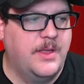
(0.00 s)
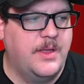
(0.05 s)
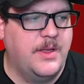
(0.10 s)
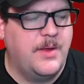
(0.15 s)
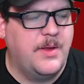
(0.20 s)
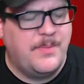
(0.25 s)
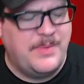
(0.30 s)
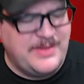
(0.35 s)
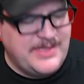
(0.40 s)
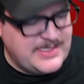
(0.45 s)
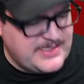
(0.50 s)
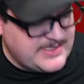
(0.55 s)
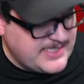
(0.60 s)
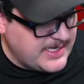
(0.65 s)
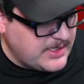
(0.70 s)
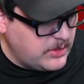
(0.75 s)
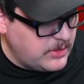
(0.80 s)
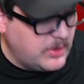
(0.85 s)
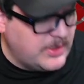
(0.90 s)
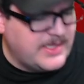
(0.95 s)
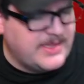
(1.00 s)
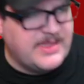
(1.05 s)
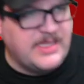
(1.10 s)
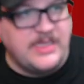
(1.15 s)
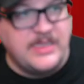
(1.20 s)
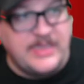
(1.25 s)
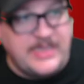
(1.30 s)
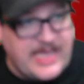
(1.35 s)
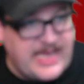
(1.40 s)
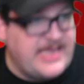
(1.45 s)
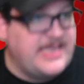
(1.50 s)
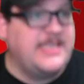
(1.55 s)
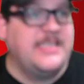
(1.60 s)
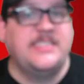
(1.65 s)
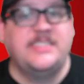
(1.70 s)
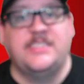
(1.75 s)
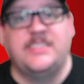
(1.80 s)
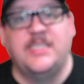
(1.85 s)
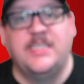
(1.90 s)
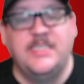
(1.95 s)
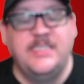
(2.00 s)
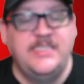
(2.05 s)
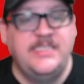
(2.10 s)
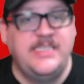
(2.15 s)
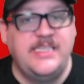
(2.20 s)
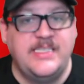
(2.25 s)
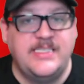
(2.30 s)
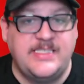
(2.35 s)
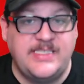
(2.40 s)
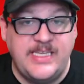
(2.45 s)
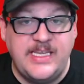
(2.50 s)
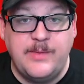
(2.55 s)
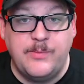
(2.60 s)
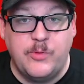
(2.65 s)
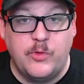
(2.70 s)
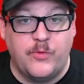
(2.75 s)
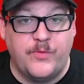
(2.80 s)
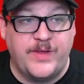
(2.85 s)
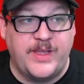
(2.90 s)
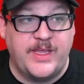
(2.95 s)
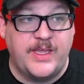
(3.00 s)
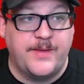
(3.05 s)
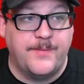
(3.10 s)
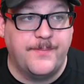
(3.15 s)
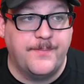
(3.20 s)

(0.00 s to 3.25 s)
But let's take a look at the latest DC movie.